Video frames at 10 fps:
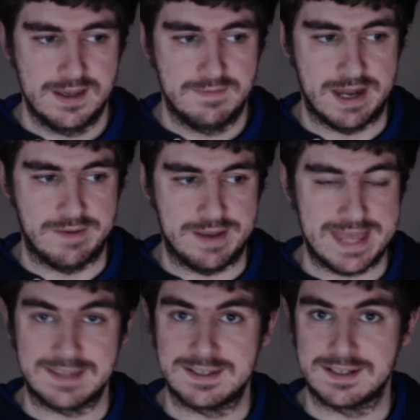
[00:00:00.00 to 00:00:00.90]
Anyway,
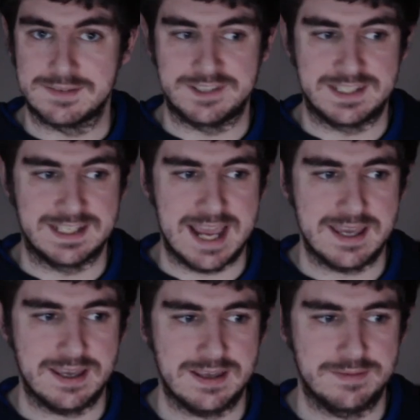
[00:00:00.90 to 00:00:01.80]
that does it for today.
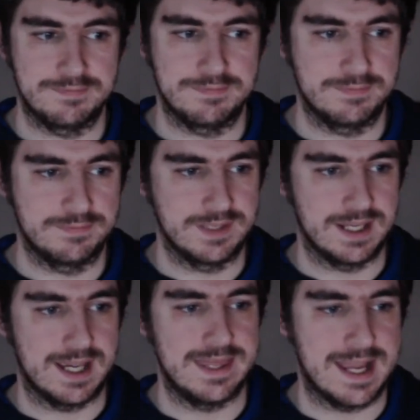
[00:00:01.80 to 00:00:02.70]

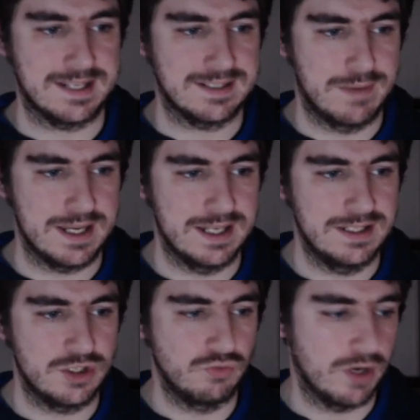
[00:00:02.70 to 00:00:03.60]
And that's my
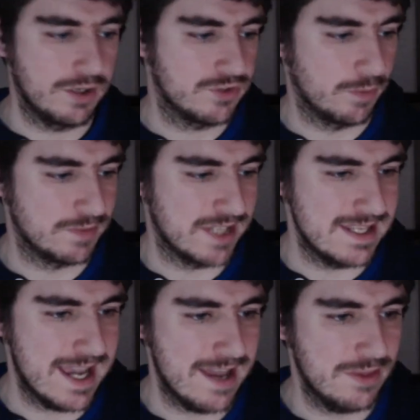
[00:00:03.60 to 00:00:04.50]
initial run of top 10s
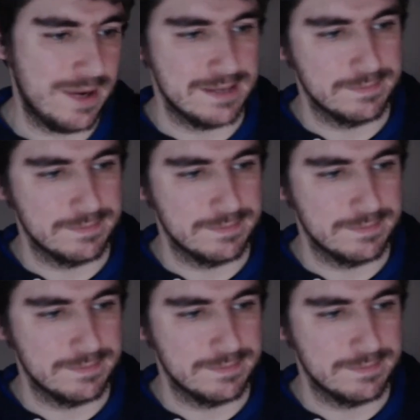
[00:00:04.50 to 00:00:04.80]
out of the way.